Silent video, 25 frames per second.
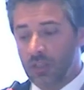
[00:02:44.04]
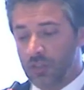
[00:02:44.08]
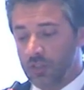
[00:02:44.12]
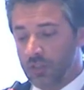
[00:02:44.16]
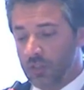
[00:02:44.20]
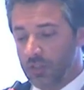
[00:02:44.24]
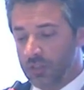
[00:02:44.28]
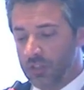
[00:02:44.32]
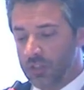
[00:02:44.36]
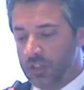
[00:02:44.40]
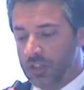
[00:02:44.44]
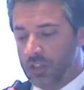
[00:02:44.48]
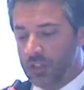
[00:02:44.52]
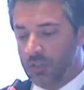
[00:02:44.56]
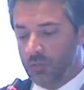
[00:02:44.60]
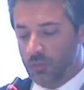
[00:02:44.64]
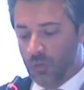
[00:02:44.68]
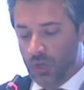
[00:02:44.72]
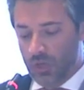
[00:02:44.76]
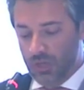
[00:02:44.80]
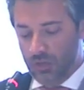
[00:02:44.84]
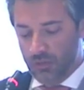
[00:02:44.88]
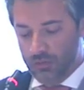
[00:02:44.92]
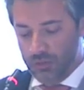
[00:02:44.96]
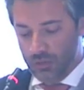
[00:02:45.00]
So this is
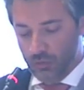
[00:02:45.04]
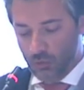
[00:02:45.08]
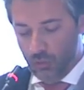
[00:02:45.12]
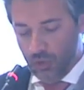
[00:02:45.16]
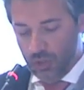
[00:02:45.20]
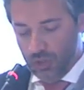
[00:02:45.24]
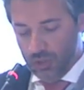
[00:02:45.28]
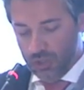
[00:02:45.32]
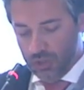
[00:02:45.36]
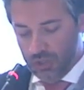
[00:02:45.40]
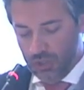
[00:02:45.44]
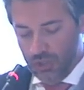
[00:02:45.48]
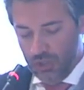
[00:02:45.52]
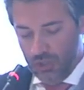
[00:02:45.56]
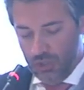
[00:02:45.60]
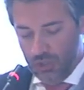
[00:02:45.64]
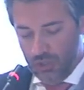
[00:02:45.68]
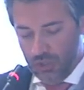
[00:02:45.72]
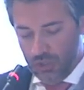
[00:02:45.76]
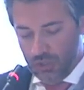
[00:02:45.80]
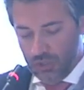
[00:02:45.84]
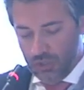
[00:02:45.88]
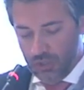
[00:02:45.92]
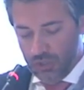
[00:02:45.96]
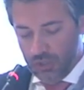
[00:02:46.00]
one of the work
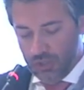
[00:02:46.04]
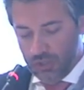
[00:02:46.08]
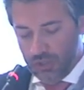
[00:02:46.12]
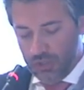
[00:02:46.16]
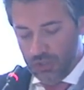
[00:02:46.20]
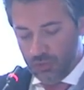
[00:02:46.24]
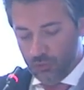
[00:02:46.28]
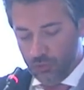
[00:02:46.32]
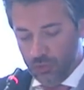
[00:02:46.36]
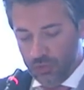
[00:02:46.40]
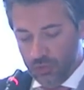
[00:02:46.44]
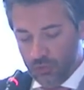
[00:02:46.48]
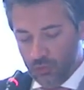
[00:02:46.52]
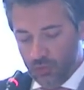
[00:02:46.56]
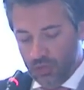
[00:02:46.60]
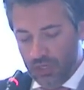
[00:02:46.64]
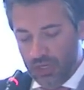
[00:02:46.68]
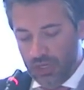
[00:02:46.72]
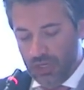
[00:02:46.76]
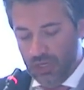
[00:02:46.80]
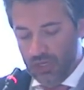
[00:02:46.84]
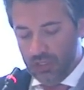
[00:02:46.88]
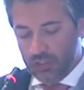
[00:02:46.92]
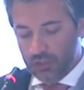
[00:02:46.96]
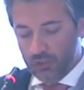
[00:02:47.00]
that we
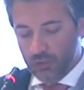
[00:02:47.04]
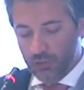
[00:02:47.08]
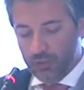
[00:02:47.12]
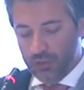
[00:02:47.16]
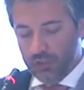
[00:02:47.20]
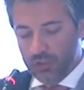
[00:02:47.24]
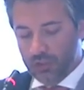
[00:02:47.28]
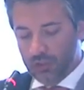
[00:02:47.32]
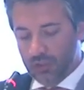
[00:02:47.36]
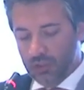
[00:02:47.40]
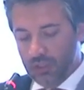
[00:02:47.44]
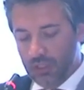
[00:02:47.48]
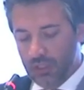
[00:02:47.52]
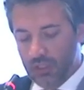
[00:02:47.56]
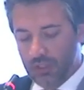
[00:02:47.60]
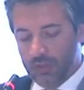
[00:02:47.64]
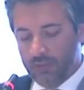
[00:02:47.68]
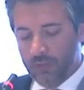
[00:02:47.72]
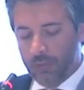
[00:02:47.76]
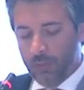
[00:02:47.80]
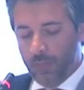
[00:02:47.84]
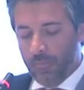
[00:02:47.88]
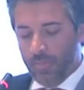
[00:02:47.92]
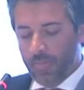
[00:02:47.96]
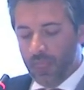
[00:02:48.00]
are doing
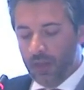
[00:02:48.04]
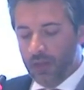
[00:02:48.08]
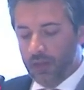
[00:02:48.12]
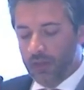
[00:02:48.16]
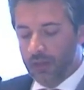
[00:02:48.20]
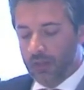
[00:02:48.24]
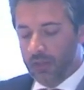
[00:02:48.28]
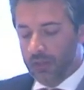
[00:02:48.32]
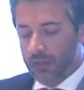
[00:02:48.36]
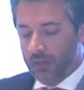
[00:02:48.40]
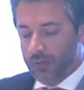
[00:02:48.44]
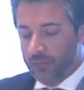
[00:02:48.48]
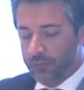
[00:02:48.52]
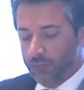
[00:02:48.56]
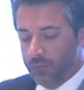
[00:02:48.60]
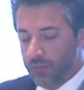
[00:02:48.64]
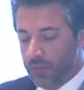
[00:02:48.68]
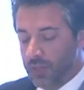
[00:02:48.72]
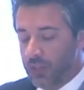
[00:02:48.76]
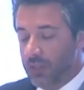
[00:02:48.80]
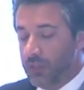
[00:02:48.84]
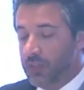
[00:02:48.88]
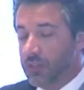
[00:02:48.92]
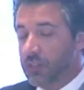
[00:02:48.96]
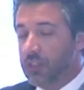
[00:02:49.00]
today
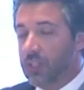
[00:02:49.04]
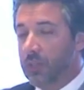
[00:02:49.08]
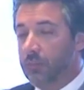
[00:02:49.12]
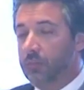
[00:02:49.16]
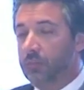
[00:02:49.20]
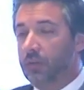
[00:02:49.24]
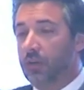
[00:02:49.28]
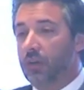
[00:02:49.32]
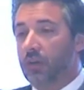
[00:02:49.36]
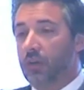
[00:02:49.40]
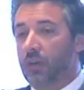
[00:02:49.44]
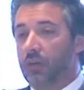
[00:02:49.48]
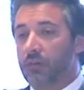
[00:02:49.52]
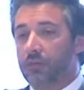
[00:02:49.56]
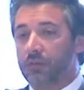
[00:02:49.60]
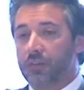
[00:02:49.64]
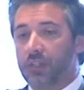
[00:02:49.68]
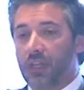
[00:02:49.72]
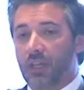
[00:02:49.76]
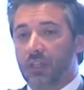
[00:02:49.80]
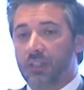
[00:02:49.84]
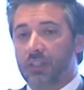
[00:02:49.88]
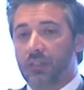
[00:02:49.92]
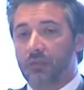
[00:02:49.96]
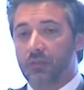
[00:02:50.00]
in some of
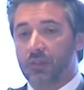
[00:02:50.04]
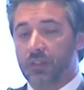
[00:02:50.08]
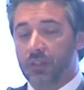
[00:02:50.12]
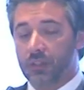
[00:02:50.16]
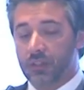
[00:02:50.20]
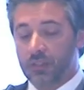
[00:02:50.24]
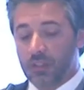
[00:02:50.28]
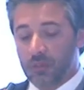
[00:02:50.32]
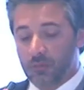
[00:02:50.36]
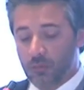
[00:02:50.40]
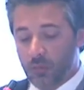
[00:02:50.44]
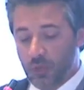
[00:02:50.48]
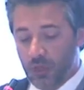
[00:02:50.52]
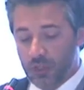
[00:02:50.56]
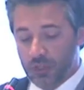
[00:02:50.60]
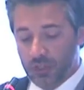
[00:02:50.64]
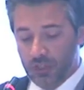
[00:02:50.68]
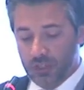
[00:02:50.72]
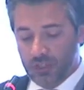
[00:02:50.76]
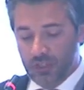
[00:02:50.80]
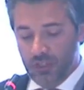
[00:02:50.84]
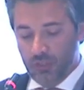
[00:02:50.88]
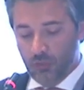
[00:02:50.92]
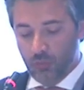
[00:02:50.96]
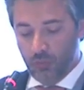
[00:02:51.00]
the activities and
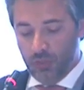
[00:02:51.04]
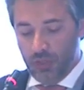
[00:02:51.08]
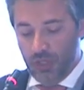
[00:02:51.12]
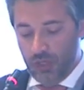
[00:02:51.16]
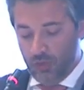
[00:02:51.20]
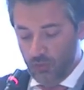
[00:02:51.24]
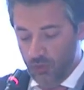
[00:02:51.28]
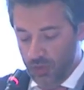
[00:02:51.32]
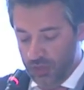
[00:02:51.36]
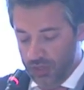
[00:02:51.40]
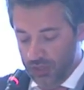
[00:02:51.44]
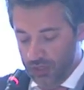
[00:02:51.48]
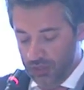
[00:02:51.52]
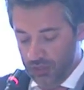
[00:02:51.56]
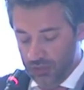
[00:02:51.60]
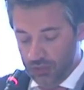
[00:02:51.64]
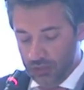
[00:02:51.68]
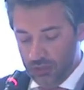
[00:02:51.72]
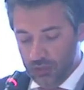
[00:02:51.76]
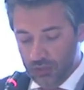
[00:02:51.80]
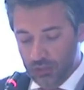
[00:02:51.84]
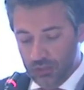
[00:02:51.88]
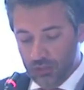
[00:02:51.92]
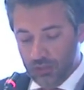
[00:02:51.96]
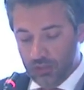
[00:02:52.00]
projects that we are running
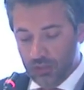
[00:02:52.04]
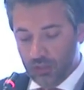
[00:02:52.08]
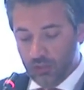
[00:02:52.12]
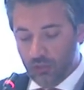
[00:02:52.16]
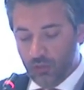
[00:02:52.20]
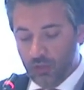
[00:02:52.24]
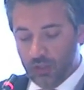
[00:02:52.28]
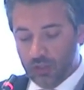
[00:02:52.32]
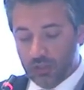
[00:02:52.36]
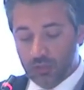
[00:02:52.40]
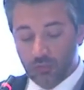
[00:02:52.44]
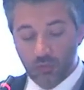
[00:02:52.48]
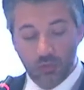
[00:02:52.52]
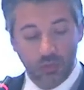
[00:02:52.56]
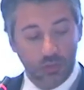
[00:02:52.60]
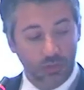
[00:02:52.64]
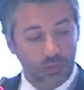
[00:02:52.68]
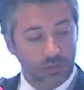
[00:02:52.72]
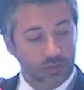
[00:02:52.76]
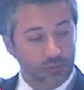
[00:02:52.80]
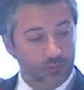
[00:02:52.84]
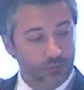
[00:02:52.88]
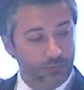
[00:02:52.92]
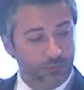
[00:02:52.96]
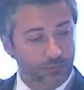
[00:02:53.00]
across the
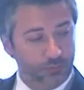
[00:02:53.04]
world.